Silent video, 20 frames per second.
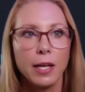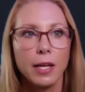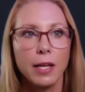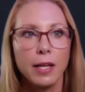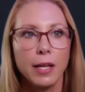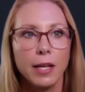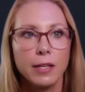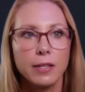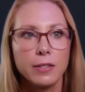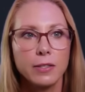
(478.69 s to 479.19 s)

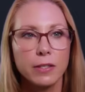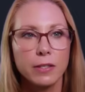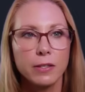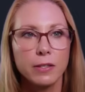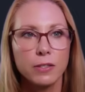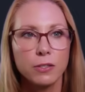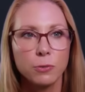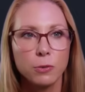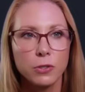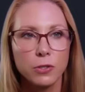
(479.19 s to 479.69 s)
And
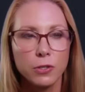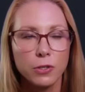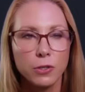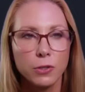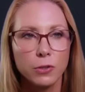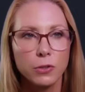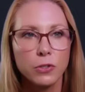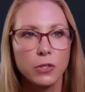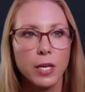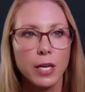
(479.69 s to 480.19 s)
this was the
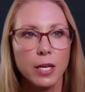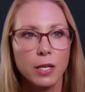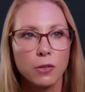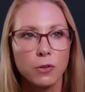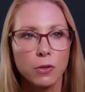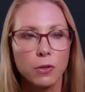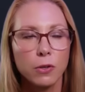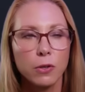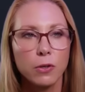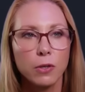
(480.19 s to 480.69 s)
news
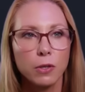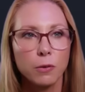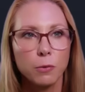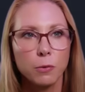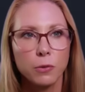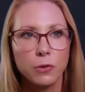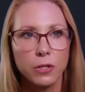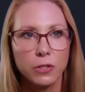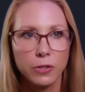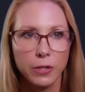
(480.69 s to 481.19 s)
candle
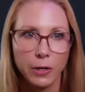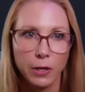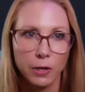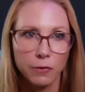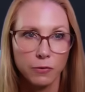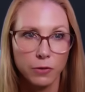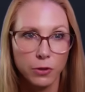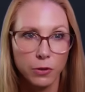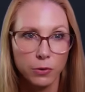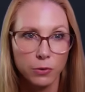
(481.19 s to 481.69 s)
with the
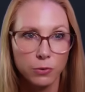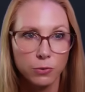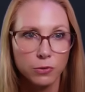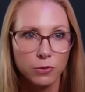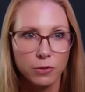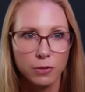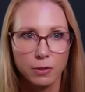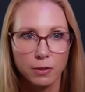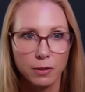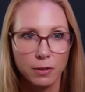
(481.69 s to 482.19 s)
tariff
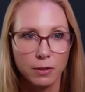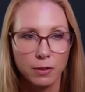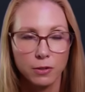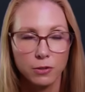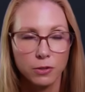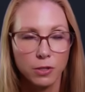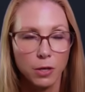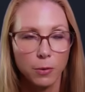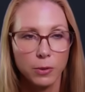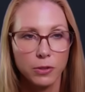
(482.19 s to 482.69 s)
news.
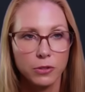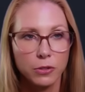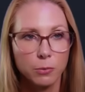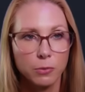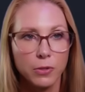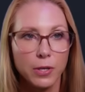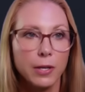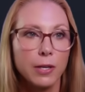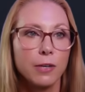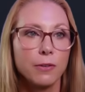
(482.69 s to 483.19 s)
There's always
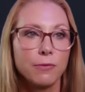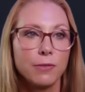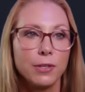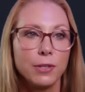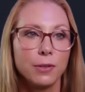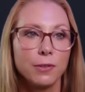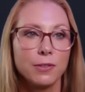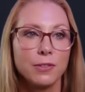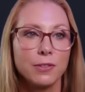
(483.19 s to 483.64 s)
some tariff news